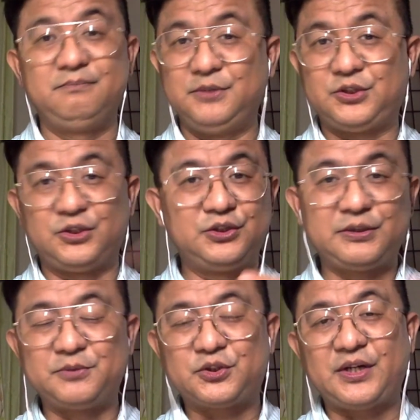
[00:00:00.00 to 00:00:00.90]
Be sure you
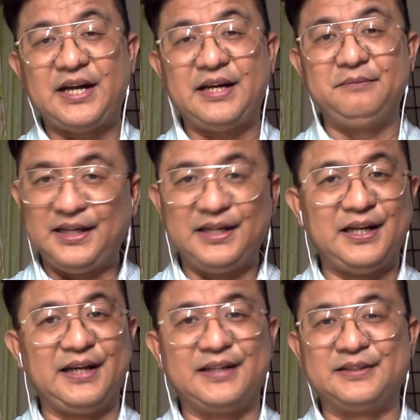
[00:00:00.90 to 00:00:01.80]
subscribe and
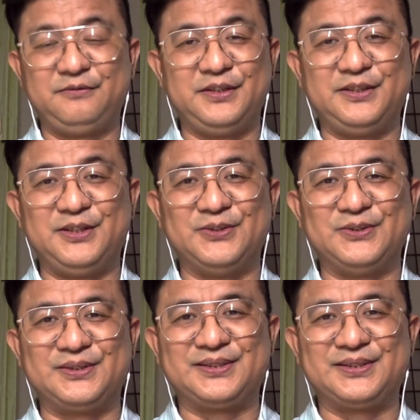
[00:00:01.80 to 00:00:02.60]
like the videos.